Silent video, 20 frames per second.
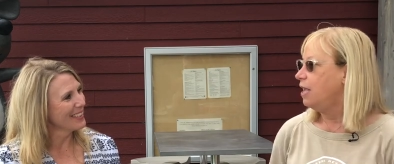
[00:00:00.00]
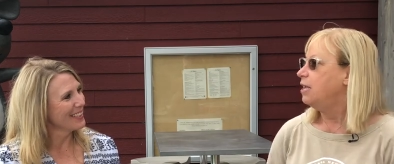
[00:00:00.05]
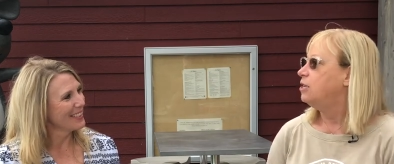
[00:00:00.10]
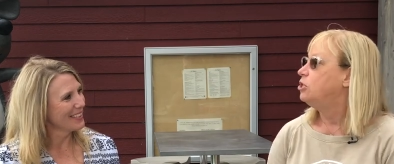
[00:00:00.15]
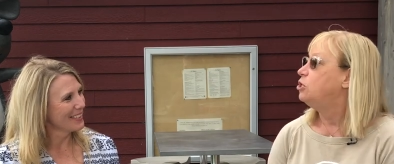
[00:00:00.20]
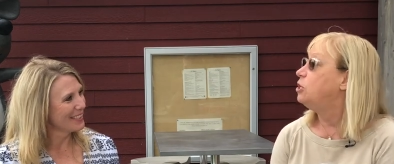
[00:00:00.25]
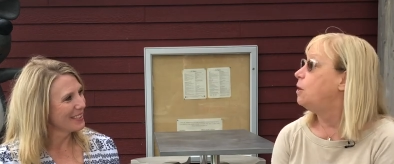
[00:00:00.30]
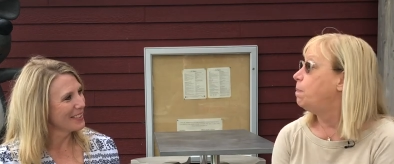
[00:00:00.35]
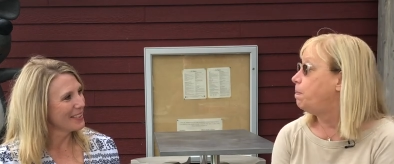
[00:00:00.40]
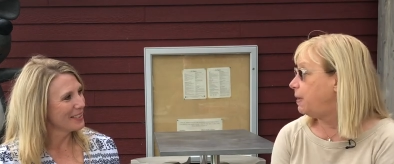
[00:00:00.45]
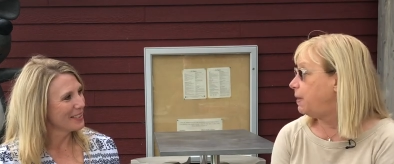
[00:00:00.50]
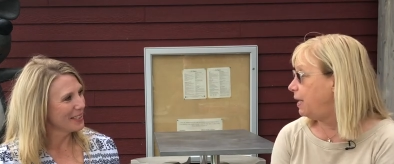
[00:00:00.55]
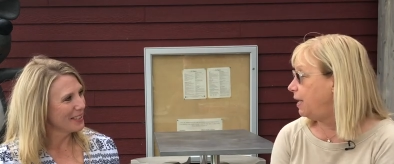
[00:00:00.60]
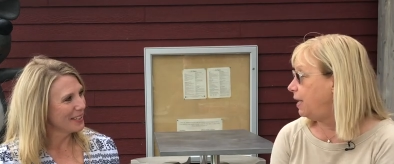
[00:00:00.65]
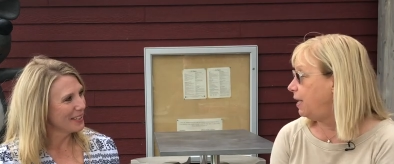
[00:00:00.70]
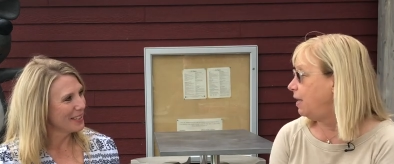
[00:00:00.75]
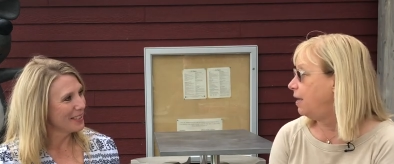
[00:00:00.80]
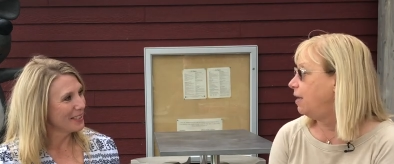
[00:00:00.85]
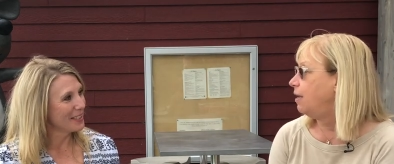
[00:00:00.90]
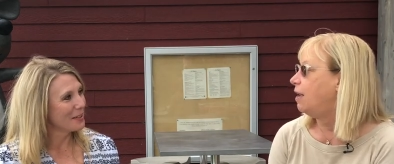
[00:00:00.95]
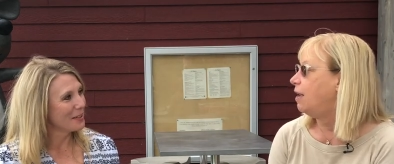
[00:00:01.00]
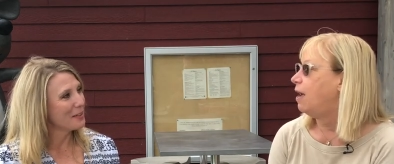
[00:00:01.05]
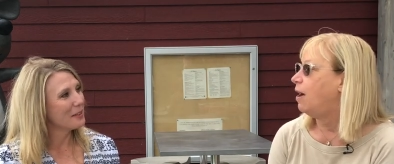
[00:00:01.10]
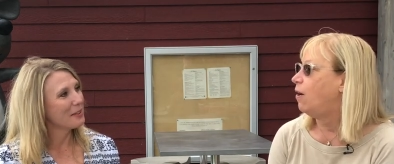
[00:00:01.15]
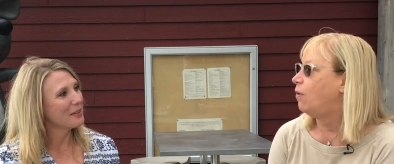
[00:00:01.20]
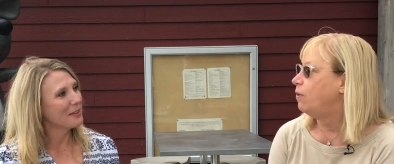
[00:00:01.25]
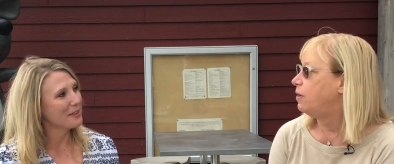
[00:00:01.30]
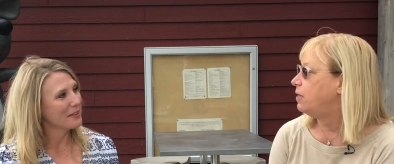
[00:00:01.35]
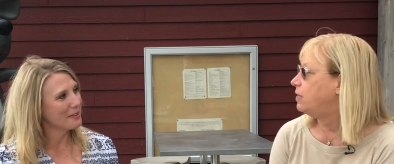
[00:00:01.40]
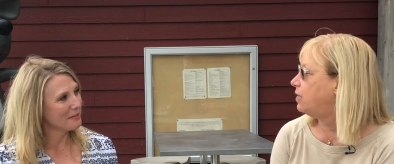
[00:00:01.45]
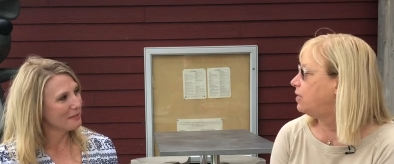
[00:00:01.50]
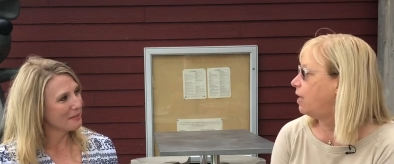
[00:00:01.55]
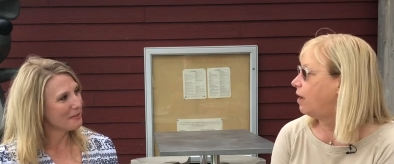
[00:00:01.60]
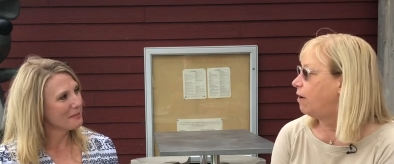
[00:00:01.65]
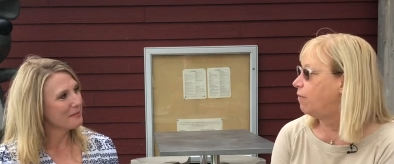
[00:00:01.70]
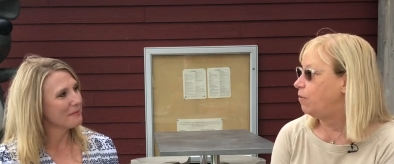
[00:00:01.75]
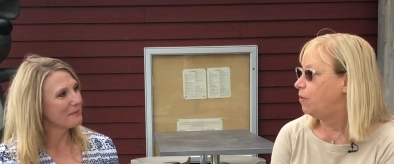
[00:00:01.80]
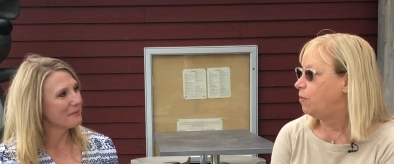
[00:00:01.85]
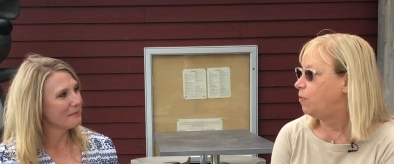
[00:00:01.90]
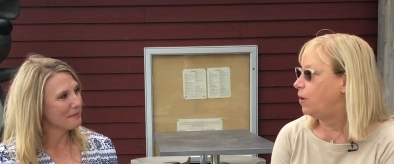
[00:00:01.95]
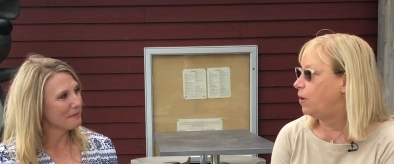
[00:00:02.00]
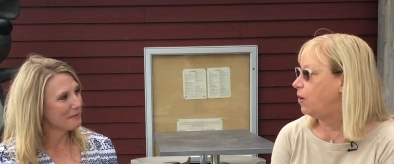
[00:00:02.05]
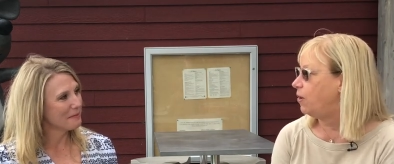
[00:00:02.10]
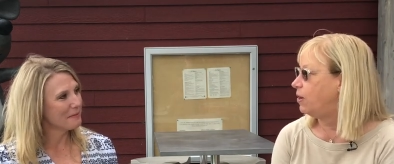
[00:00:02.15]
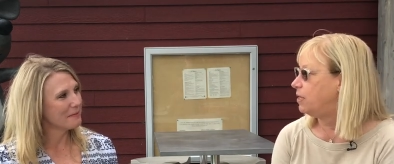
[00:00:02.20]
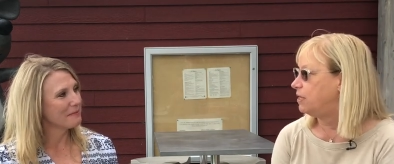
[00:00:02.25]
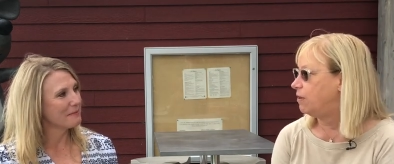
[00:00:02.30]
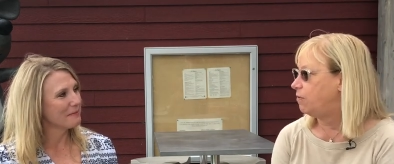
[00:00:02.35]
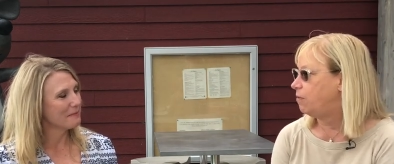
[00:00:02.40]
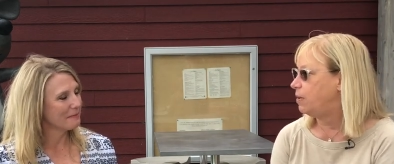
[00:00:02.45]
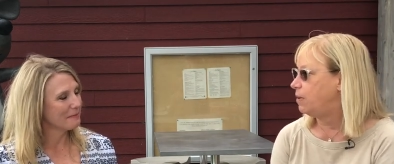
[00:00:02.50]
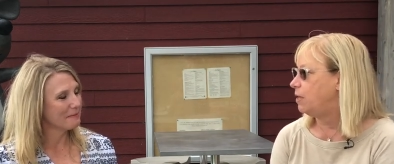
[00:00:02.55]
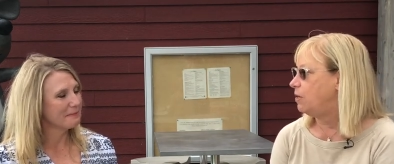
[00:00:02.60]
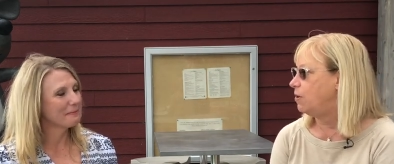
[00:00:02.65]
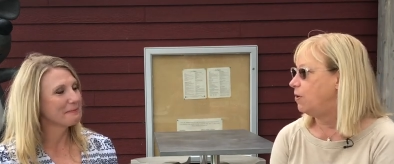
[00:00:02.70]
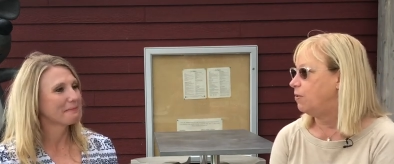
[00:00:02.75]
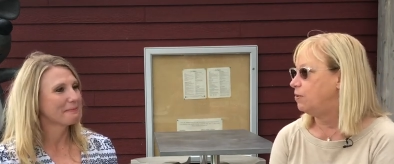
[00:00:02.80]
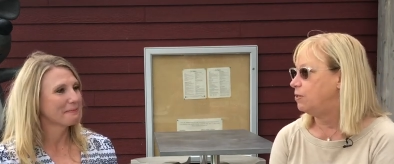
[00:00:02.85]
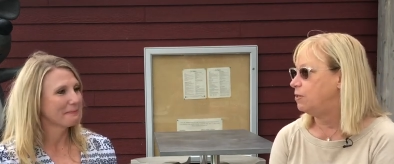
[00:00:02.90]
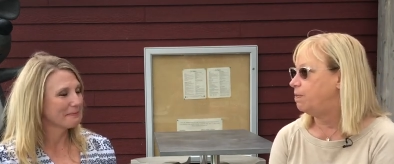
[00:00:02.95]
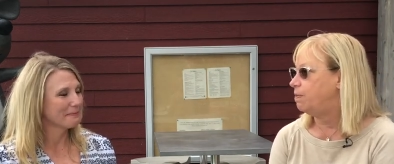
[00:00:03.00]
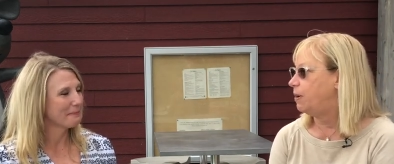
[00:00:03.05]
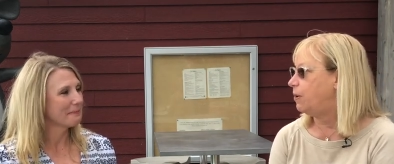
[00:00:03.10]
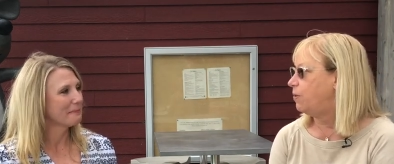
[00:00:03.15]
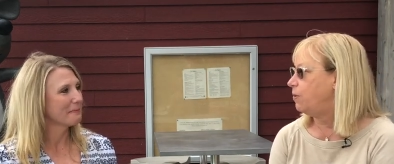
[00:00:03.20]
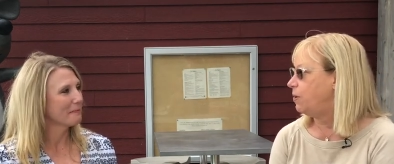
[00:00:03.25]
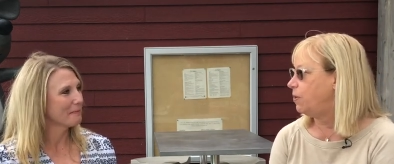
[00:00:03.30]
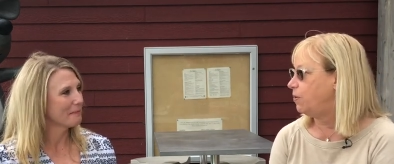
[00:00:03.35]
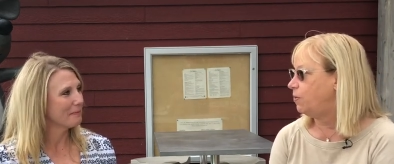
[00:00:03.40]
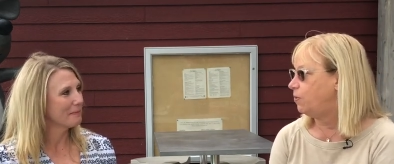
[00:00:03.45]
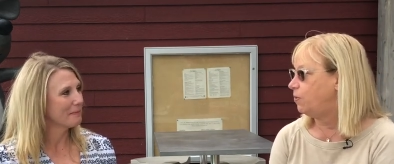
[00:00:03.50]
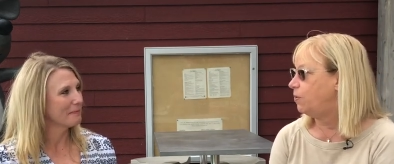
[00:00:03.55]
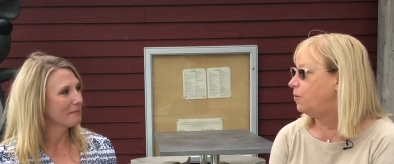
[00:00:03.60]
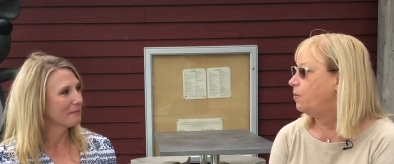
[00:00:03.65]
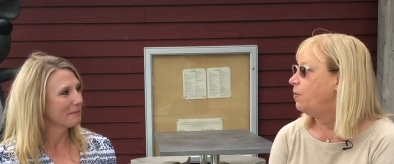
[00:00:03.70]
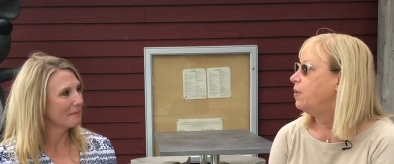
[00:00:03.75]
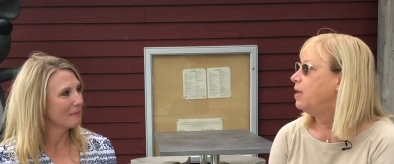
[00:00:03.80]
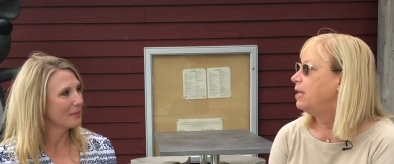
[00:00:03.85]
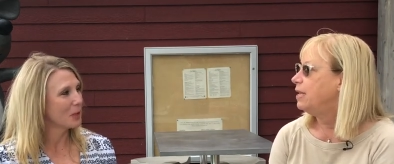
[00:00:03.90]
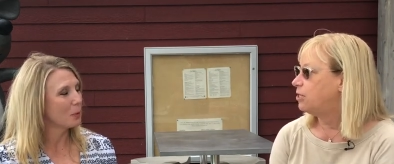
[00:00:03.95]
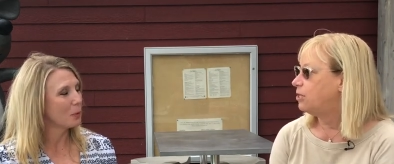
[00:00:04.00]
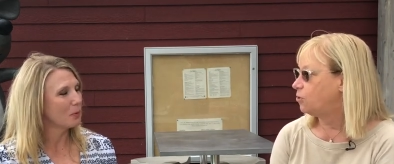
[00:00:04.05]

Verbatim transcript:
Speaker 1: shipping out to everywhere because everybody knows about you. It's